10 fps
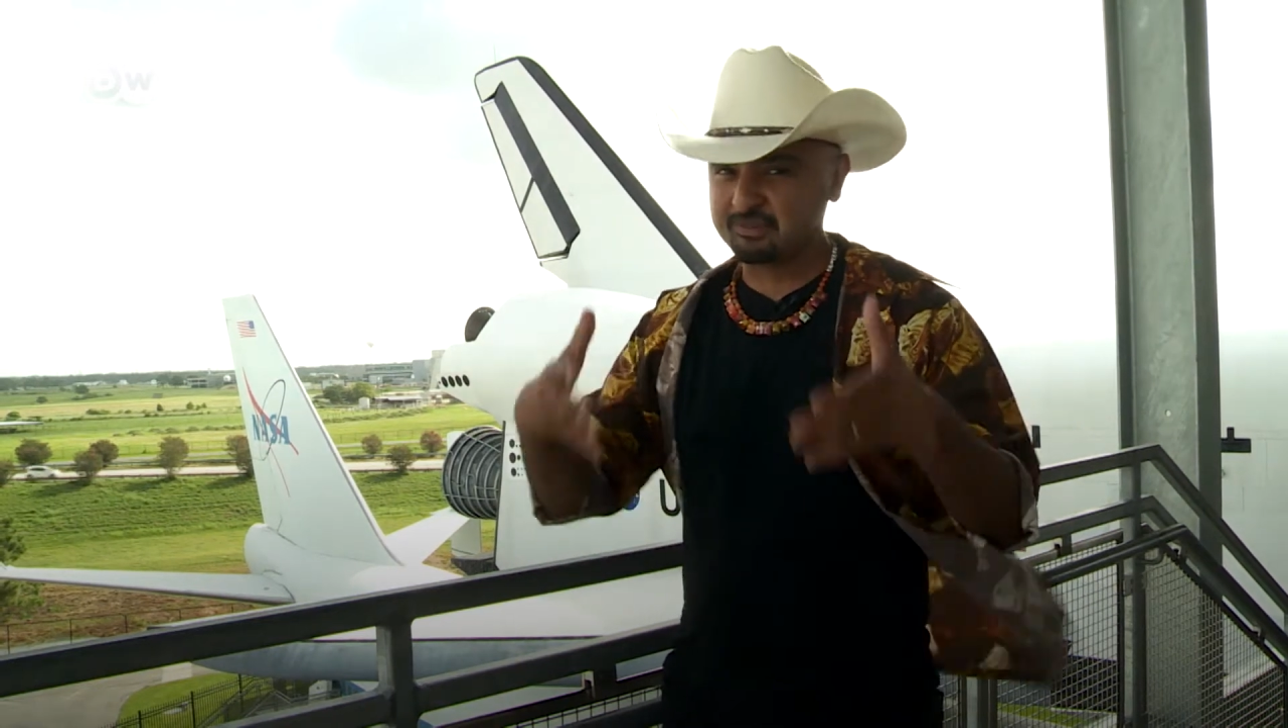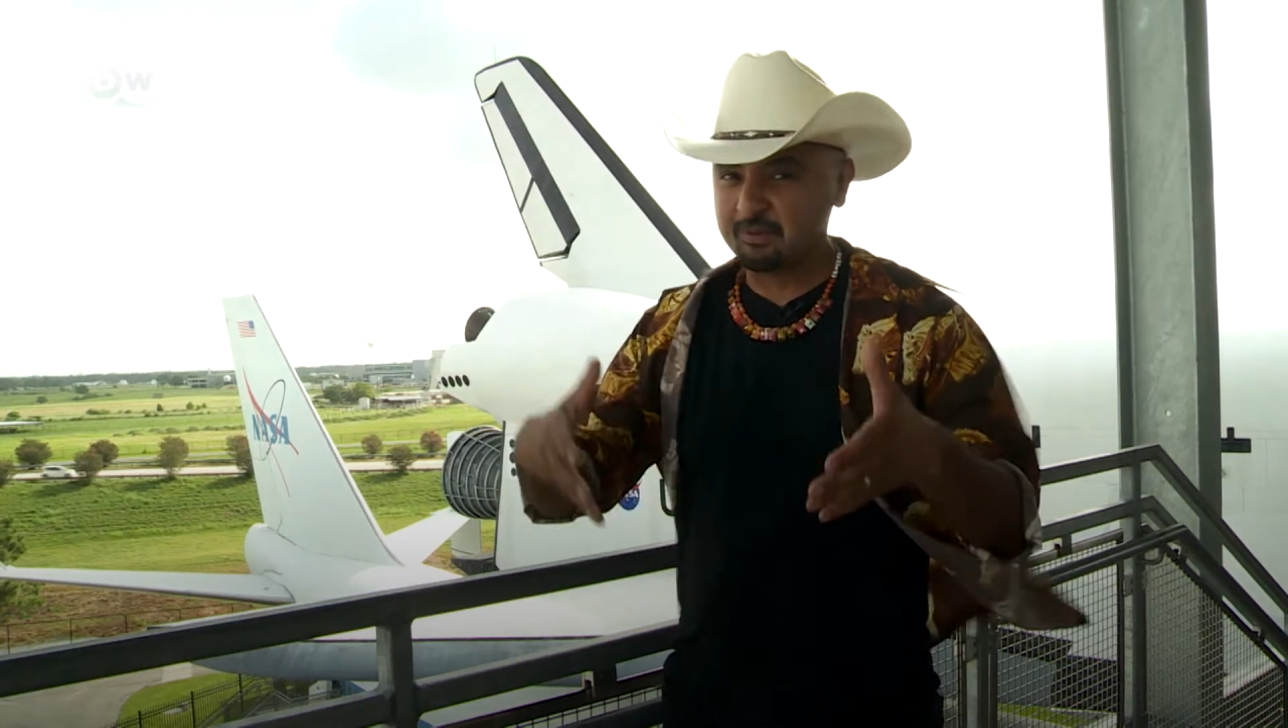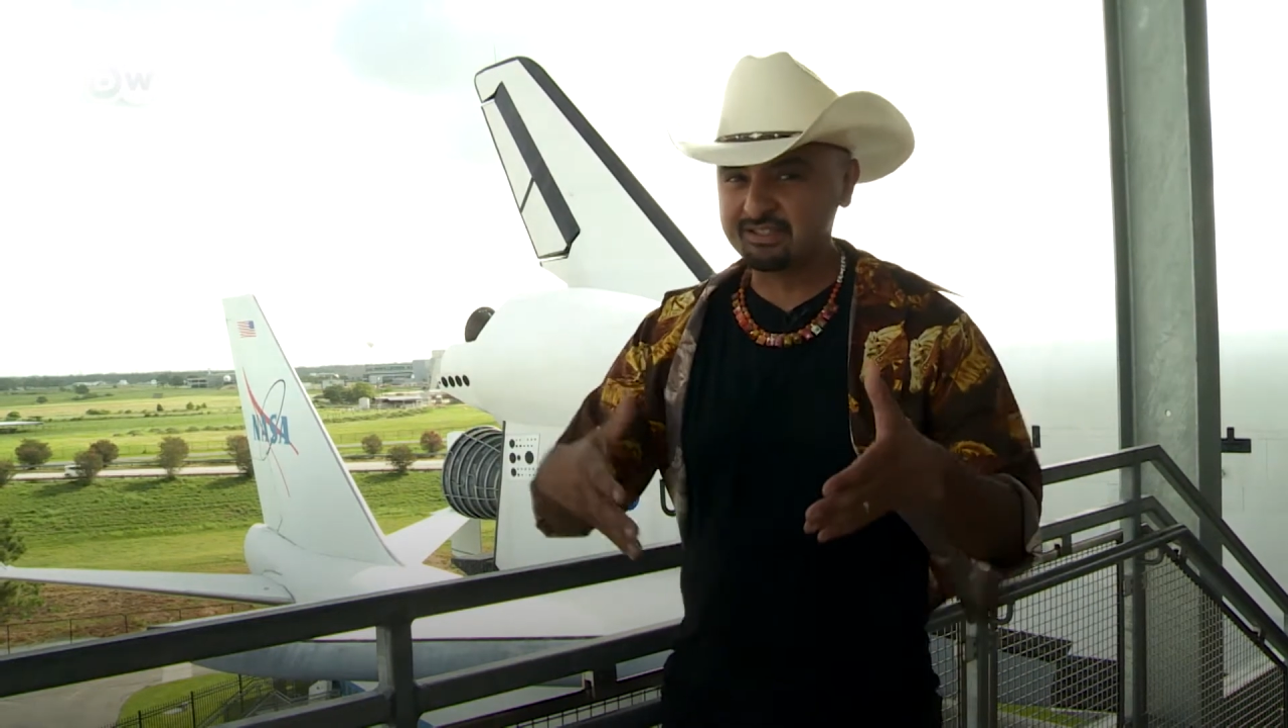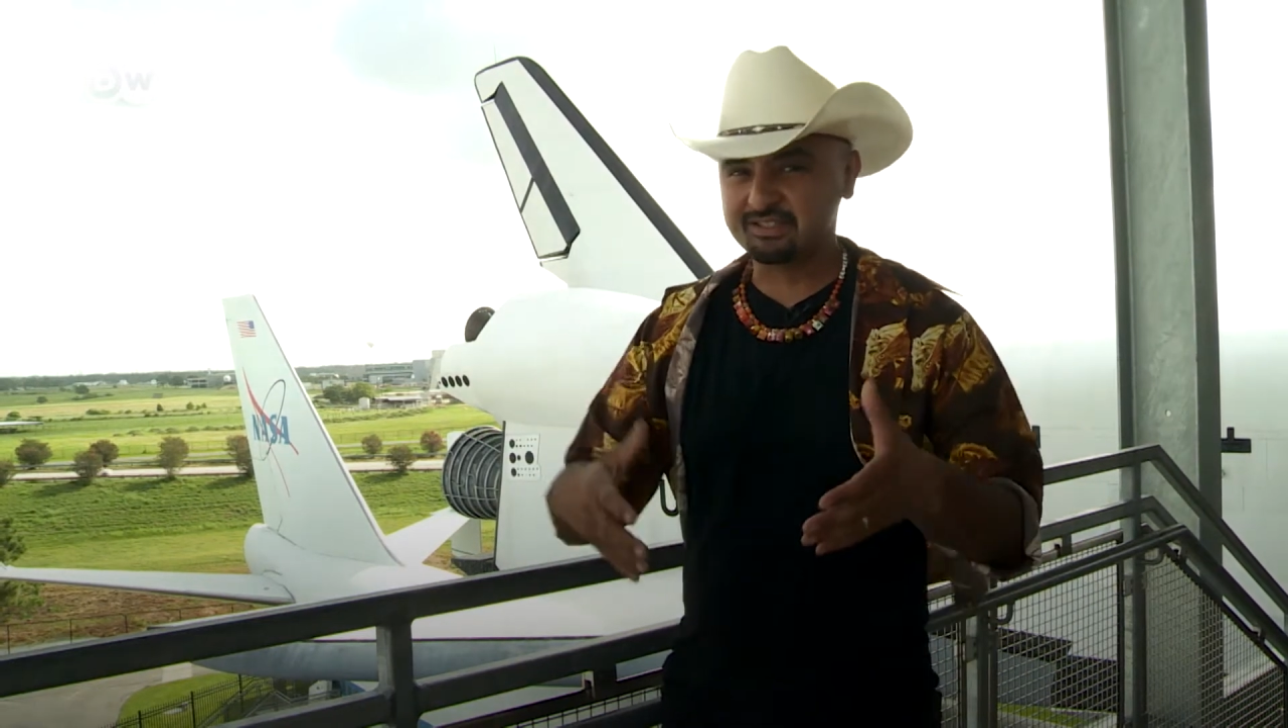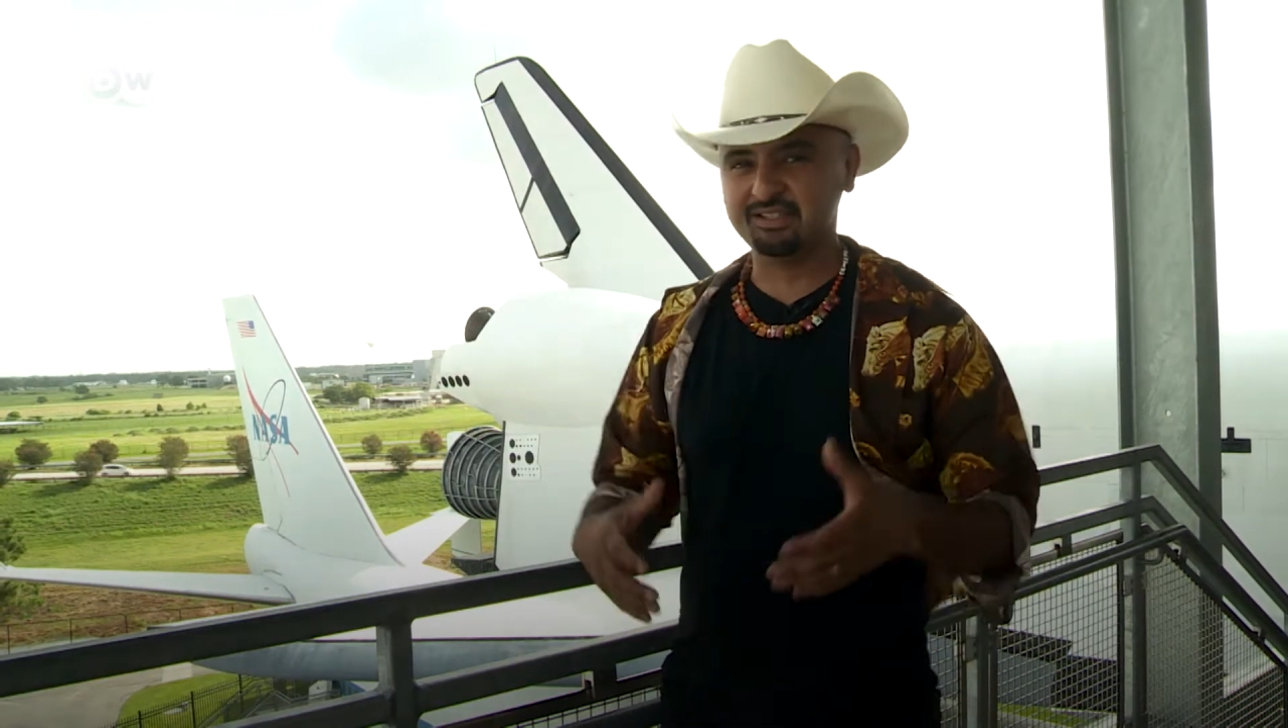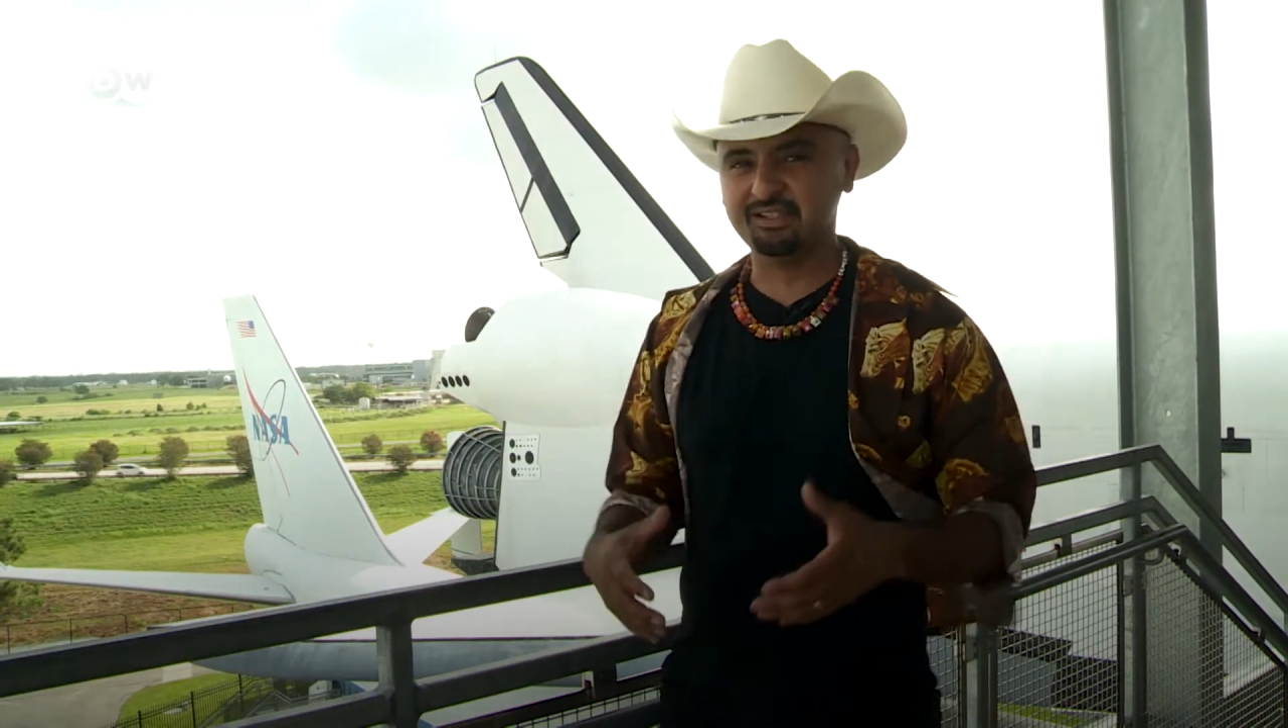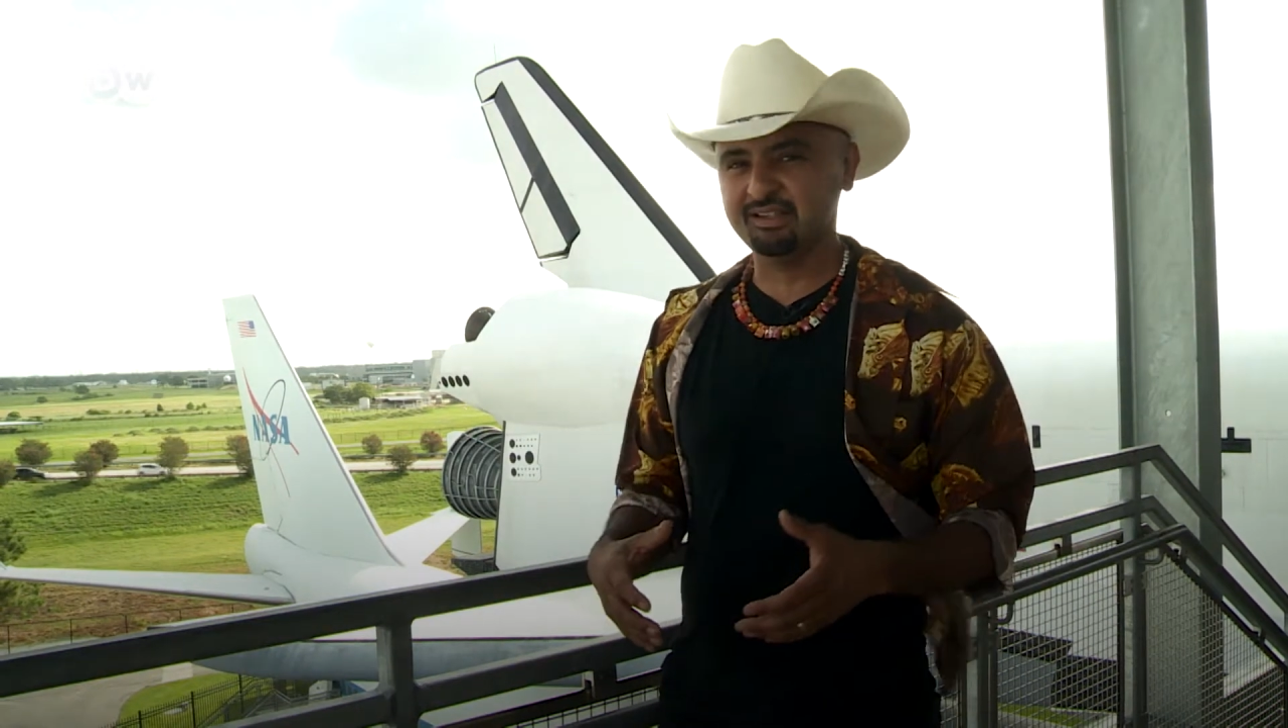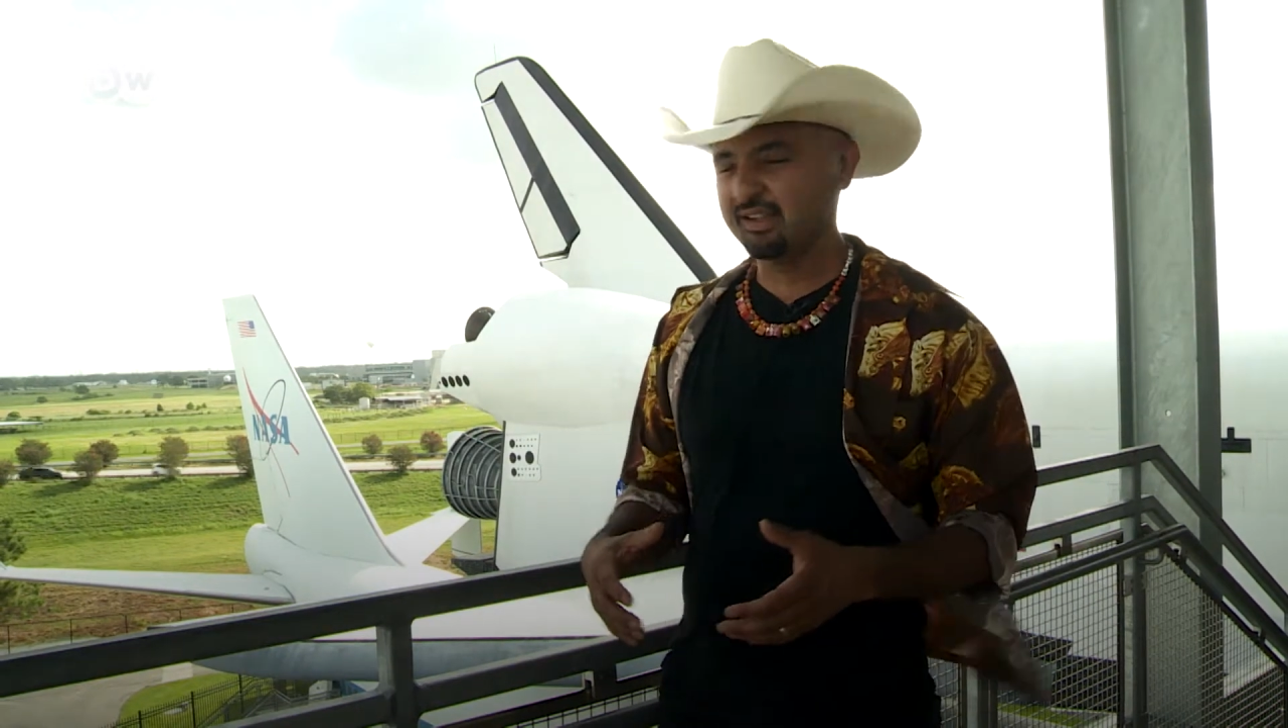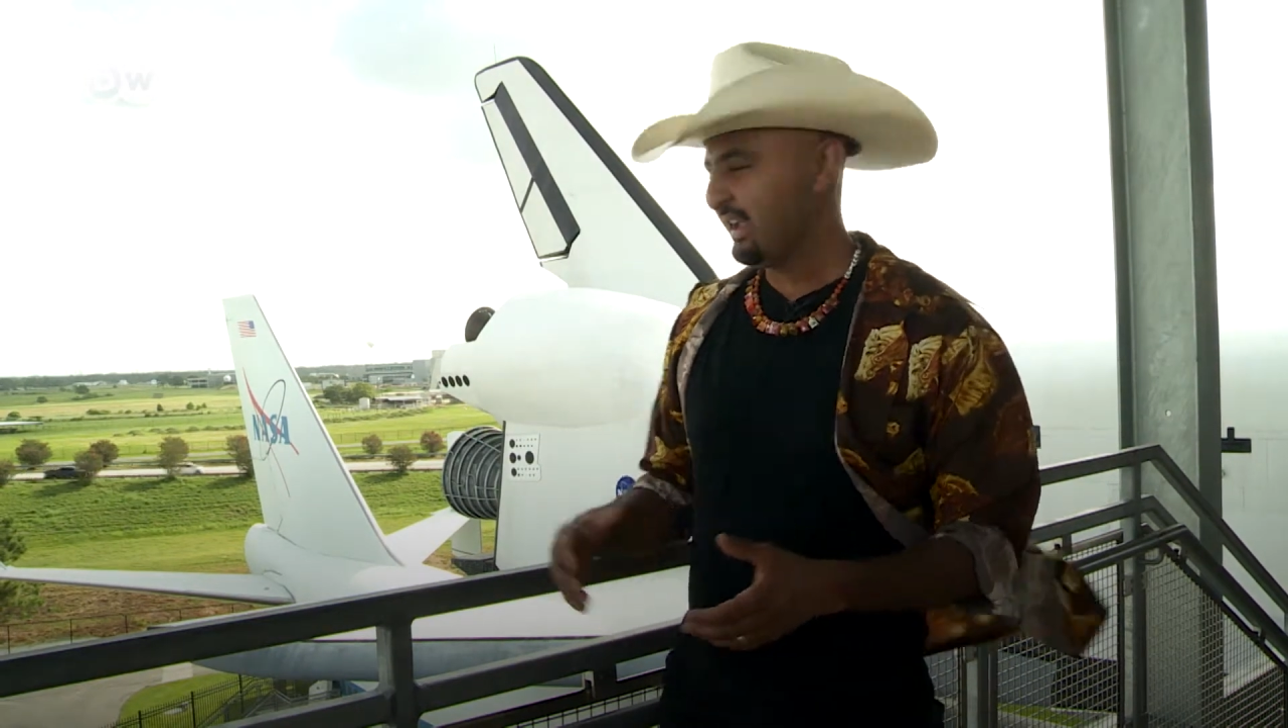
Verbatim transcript: Space City,